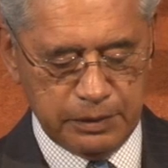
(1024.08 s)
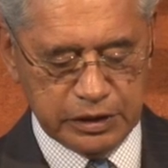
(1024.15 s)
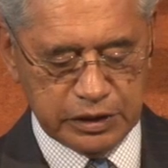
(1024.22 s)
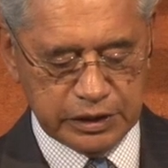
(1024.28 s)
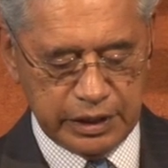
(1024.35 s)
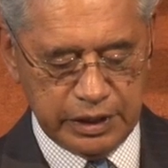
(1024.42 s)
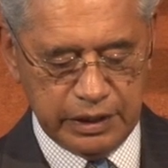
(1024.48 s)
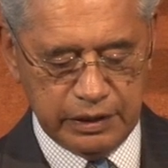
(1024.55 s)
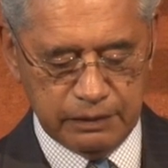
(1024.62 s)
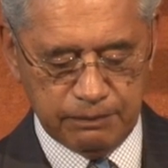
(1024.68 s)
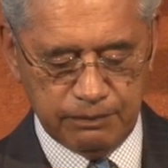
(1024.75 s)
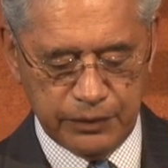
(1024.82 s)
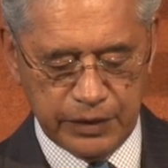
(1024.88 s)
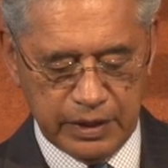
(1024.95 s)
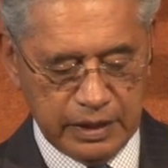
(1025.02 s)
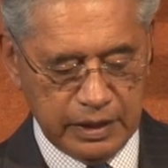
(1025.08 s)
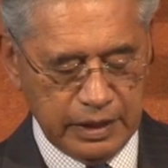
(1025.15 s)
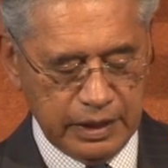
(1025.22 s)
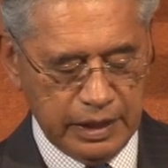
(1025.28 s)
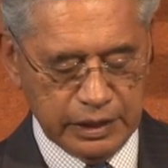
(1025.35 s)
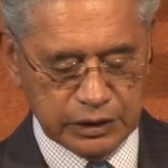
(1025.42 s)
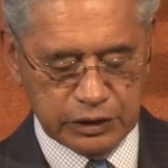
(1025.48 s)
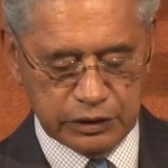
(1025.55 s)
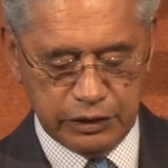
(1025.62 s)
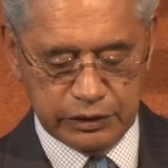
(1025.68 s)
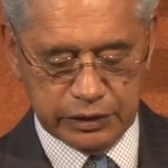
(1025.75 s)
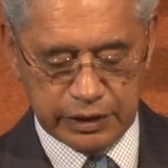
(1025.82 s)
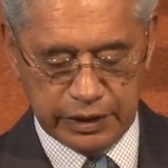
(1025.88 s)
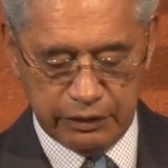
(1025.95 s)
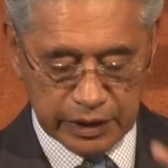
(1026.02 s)
be seen as
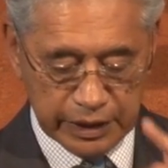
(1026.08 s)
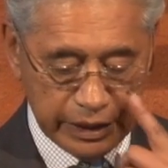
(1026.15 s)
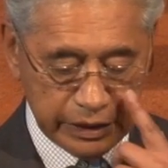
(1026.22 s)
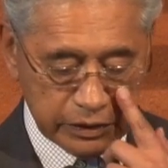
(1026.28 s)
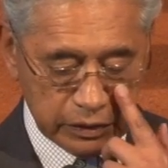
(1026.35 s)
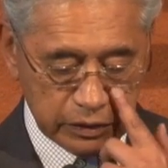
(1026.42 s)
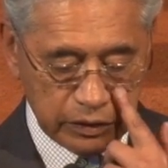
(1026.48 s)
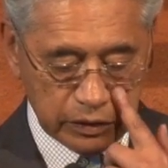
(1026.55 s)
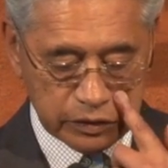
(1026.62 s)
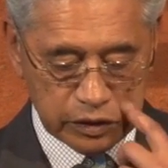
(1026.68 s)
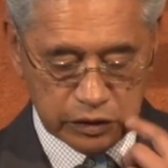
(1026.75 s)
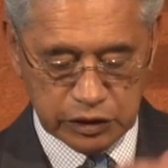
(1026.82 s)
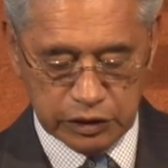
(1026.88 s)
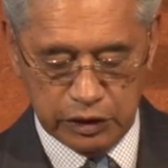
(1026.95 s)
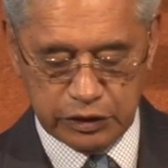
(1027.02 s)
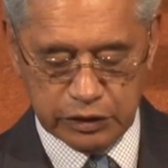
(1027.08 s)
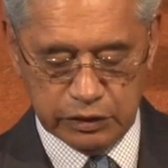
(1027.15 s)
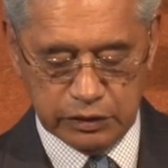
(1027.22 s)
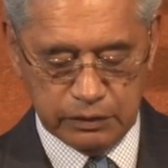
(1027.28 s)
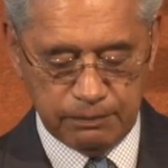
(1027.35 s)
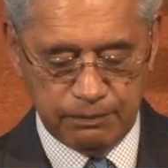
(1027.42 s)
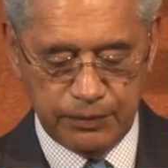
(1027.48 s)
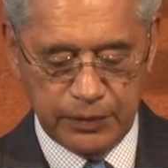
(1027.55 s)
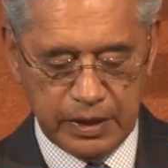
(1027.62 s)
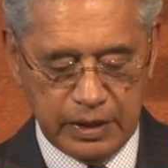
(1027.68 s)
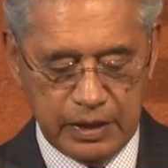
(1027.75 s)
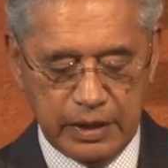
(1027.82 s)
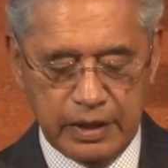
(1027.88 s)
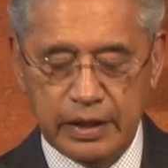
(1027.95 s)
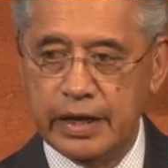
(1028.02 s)
totally related to social,
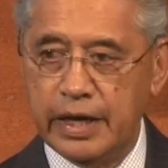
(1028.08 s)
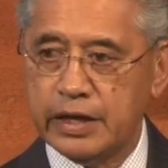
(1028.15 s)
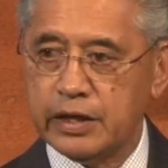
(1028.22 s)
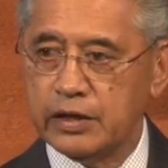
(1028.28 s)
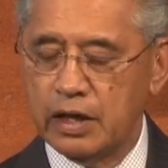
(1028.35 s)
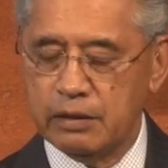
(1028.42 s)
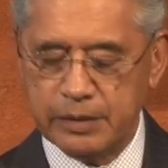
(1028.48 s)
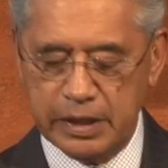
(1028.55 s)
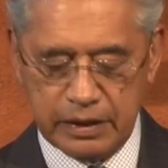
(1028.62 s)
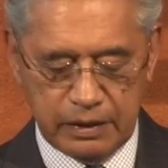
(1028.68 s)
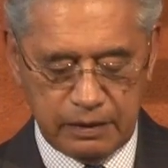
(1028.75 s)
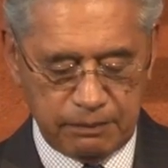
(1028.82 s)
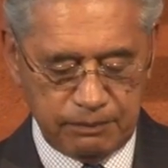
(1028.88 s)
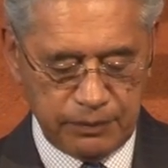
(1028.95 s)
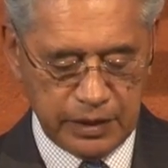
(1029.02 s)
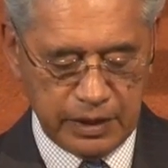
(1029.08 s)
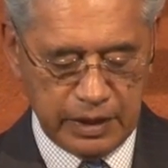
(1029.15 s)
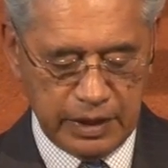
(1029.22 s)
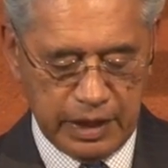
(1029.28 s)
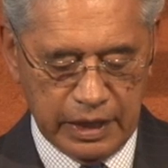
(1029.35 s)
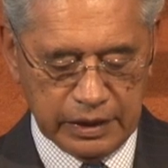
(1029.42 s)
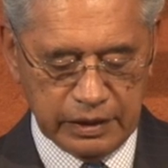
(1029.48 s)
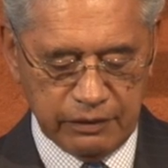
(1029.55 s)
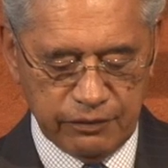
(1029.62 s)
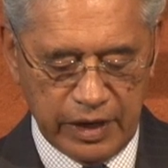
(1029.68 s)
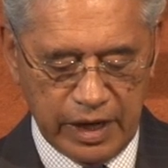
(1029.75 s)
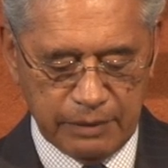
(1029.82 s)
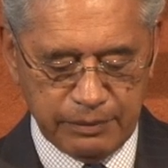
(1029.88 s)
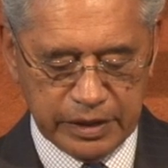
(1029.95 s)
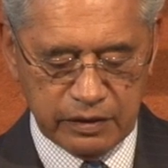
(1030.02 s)
economic, and
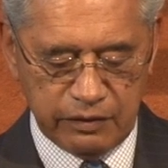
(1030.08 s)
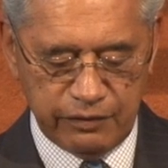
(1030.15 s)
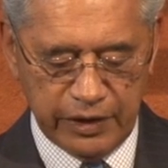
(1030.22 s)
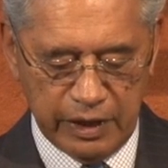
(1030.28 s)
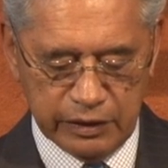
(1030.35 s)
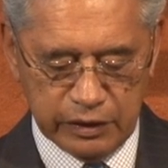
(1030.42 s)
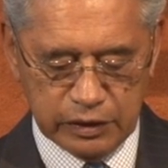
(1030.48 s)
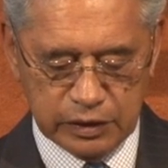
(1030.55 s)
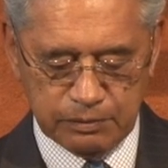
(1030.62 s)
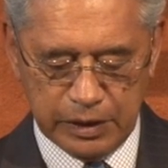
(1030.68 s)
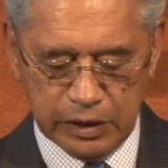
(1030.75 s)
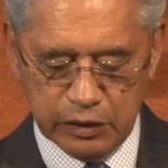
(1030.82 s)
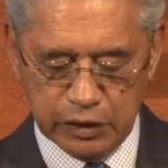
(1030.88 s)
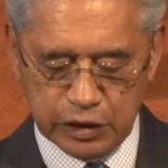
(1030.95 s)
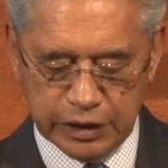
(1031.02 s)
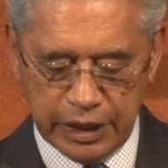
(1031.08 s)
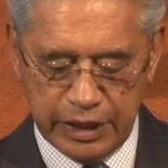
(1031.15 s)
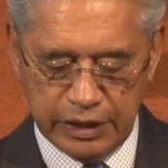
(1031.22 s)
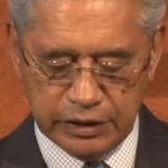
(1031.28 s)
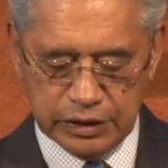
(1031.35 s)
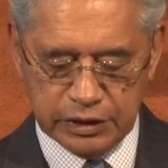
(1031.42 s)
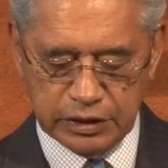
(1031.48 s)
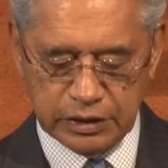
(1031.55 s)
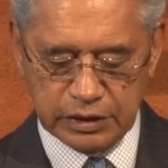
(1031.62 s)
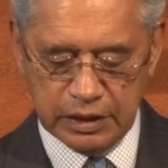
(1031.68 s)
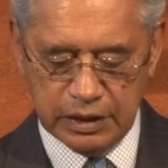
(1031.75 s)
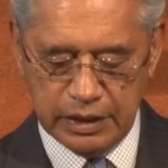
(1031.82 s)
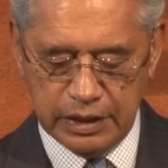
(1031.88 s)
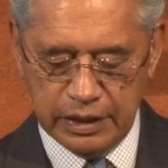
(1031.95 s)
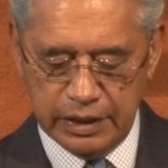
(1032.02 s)
environmental values, because changes
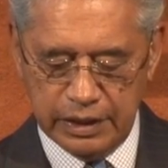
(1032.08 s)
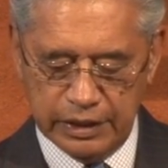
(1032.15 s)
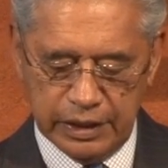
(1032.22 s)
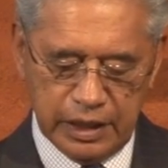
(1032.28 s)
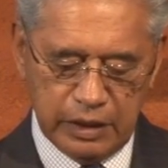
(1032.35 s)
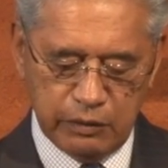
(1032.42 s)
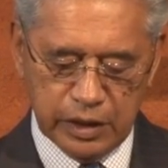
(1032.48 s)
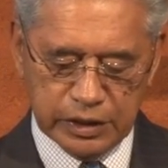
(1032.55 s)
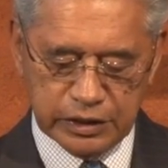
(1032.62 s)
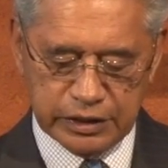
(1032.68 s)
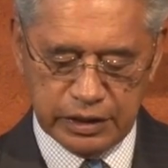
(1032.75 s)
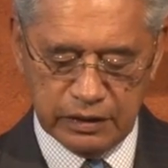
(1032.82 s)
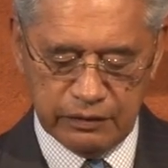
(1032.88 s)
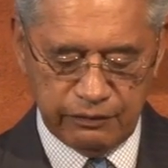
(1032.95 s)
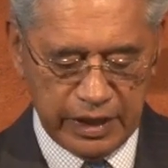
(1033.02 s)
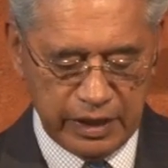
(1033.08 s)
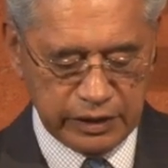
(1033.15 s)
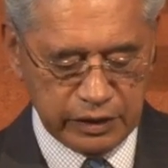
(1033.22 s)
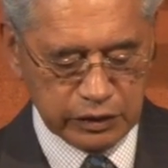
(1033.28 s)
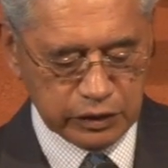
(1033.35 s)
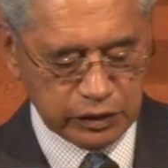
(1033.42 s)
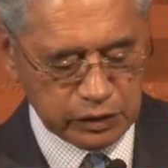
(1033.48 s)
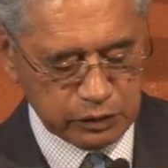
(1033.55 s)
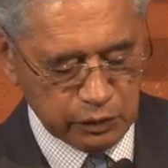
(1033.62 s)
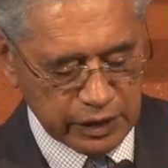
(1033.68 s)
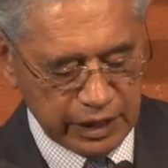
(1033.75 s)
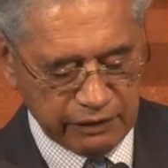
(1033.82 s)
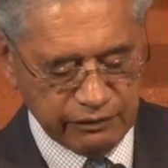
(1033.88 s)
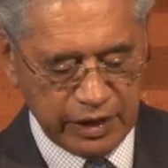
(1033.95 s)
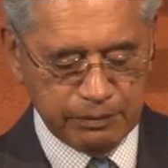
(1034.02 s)
in any one set of values will
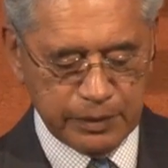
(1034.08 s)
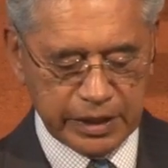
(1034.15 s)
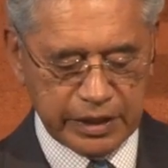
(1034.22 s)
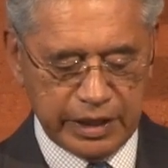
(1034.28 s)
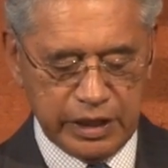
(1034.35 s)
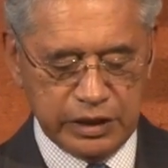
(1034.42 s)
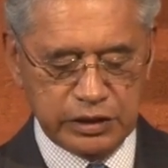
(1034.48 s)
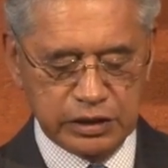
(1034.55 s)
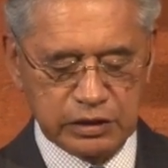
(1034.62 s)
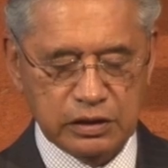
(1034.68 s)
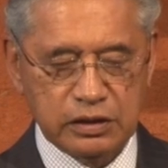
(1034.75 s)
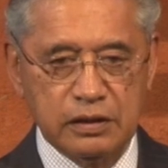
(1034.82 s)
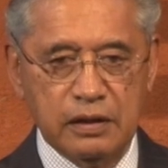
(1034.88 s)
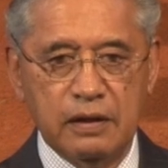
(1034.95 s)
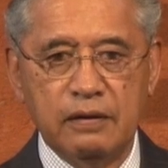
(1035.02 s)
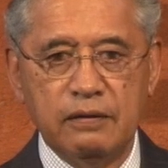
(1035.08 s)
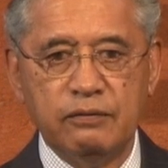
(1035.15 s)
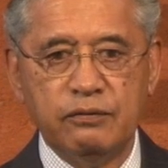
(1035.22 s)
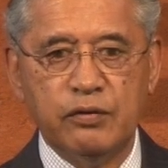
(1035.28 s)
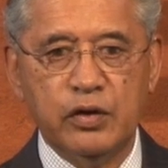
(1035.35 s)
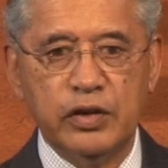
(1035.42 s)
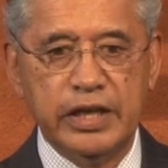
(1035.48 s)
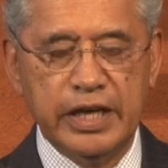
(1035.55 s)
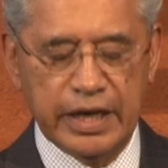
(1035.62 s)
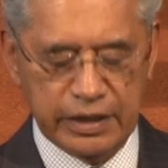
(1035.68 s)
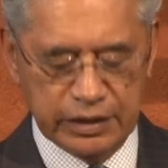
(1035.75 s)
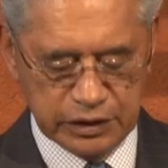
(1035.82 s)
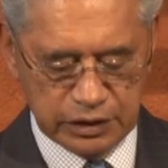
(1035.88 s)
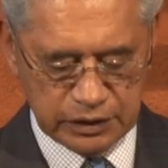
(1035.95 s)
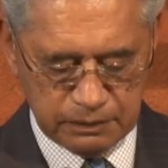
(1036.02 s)
have implications for the
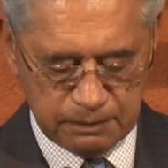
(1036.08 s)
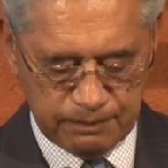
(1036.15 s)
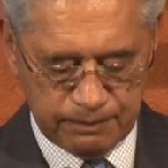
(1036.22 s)
others.